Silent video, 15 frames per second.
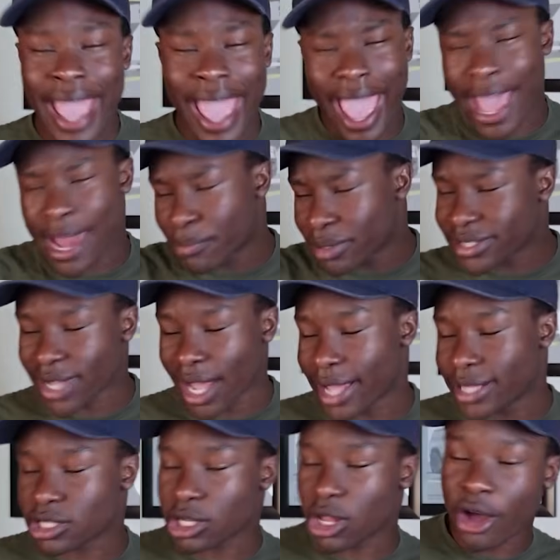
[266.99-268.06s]
and
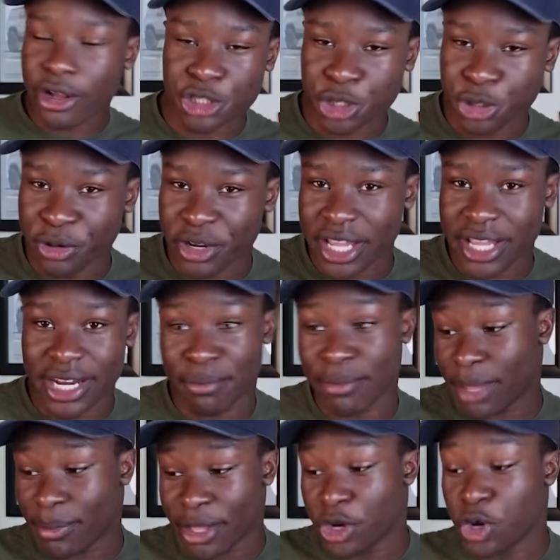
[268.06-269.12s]
besides Launch Green and
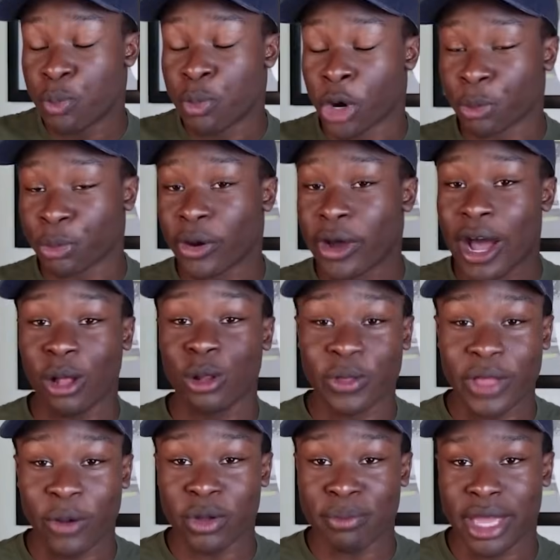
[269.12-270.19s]
maybe a new purple color
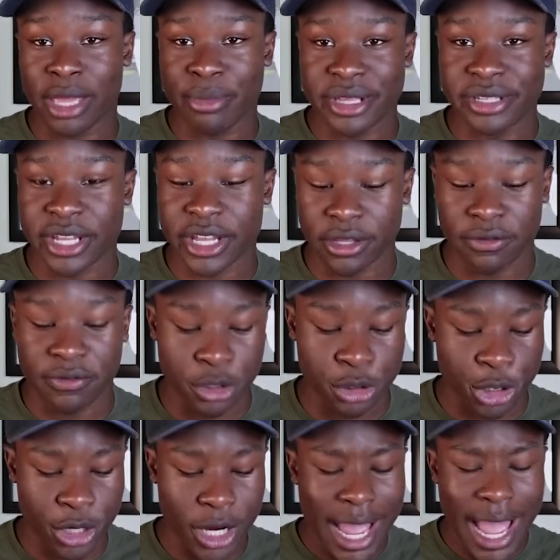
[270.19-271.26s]
that we may be seeing in the
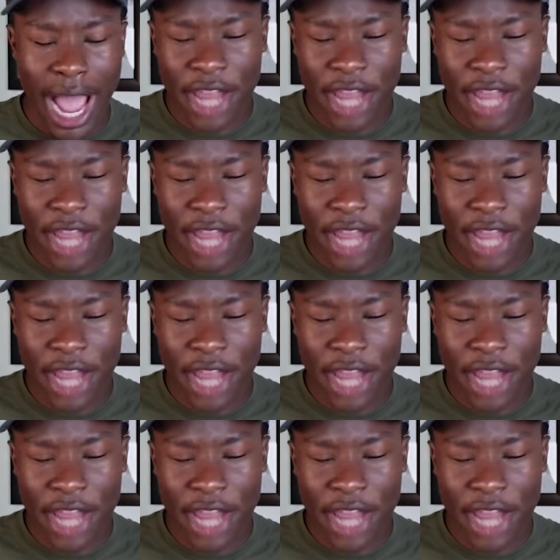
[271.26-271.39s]
future,